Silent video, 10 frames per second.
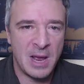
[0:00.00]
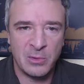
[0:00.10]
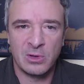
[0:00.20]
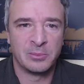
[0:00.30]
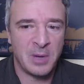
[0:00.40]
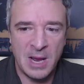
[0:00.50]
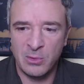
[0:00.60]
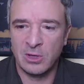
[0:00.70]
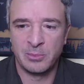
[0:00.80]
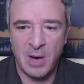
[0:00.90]
more and buy
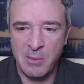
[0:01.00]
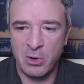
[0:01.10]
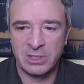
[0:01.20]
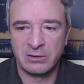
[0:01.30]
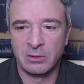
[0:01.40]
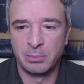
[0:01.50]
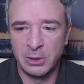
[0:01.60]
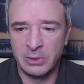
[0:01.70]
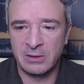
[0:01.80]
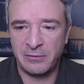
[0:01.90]
more and buy more until they're
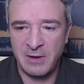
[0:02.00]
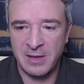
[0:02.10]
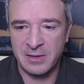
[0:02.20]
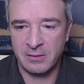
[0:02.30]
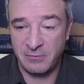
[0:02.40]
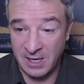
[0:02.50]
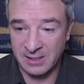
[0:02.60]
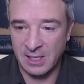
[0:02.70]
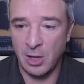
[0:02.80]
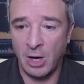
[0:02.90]
blue in the face.
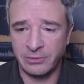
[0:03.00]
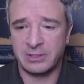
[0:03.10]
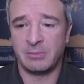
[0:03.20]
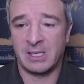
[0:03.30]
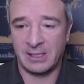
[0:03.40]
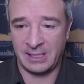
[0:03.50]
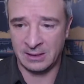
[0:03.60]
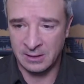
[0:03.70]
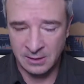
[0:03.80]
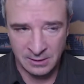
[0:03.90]
And
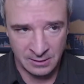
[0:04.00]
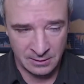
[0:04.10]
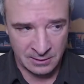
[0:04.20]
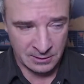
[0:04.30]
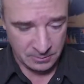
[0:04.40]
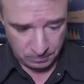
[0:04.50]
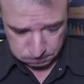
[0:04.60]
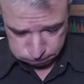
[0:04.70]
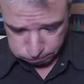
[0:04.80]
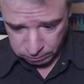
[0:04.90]
ultimately,
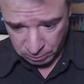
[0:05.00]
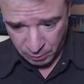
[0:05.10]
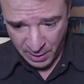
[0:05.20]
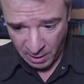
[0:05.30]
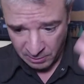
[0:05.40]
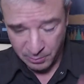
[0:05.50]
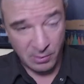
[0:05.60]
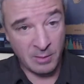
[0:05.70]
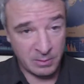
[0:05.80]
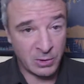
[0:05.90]
they'll
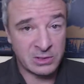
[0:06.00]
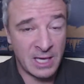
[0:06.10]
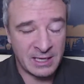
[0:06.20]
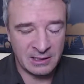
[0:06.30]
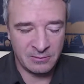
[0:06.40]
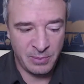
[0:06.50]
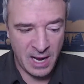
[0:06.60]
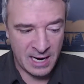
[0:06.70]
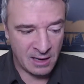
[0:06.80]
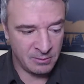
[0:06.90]
probably most likely
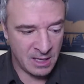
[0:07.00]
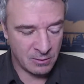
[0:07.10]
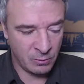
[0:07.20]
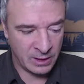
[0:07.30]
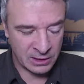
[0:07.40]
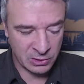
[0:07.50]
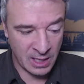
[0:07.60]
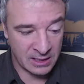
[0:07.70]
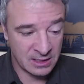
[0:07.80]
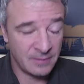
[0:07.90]
pan out and make winning
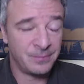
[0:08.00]
trades.